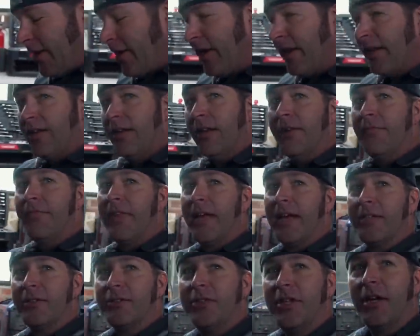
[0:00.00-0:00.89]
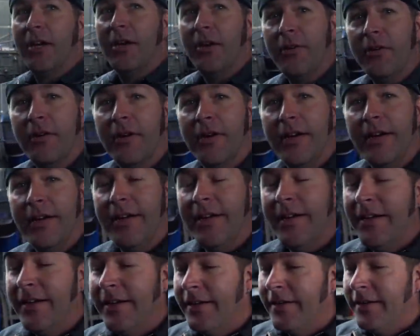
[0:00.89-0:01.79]
I love that show. I know.
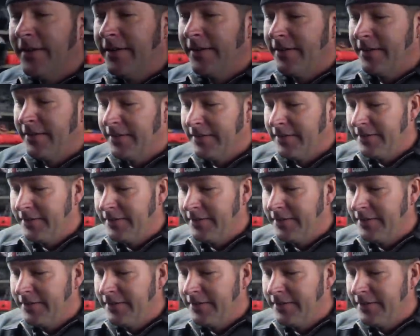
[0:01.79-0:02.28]
R.I.P.